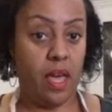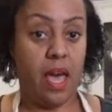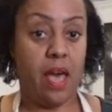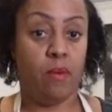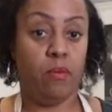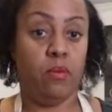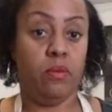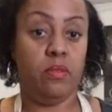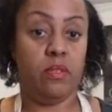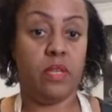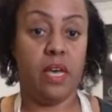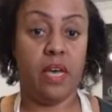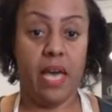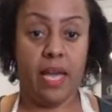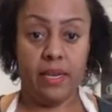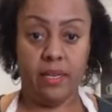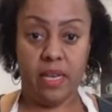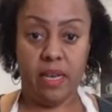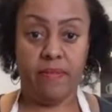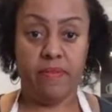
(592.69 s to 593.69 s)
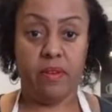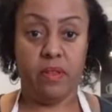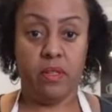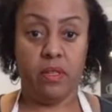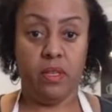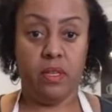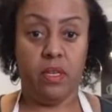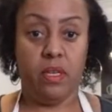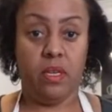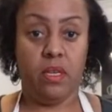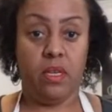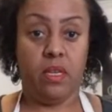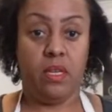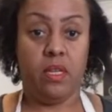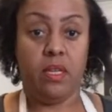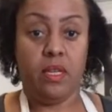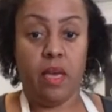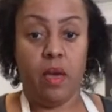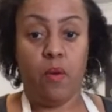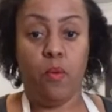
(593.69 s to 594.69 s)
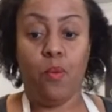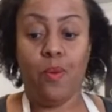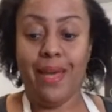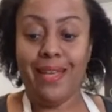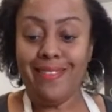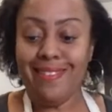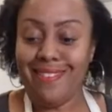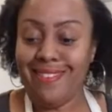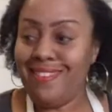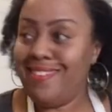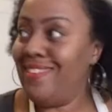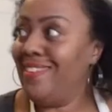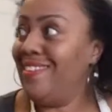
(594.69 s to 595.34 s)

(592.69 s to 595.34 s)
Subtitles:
I definitely get wet